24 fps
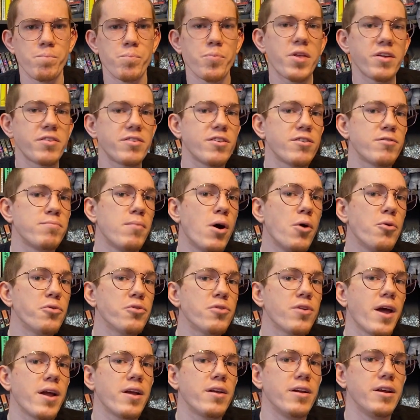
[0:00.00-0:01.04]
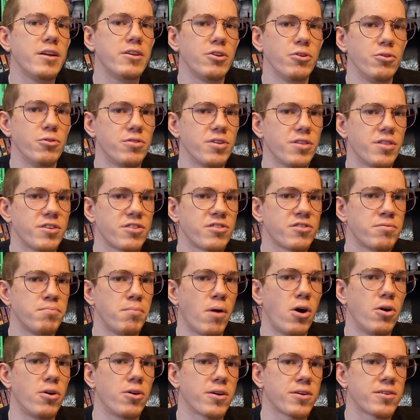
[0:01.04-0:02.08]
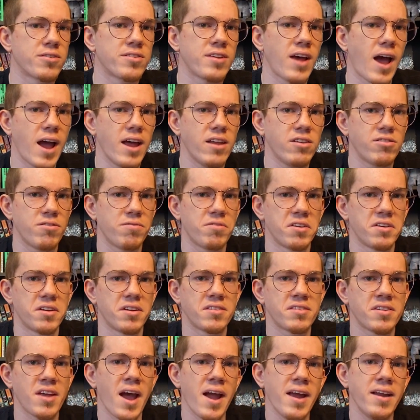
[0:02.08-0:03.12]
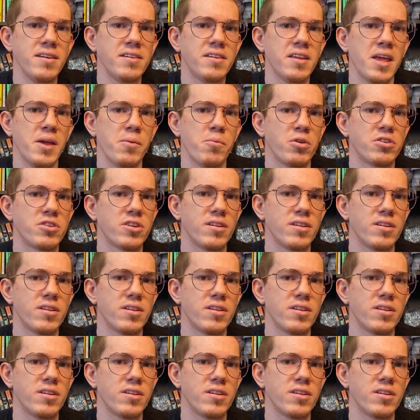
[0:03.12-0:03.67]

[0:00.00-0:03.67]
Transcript: This is most likely due to the smaller size of the design team,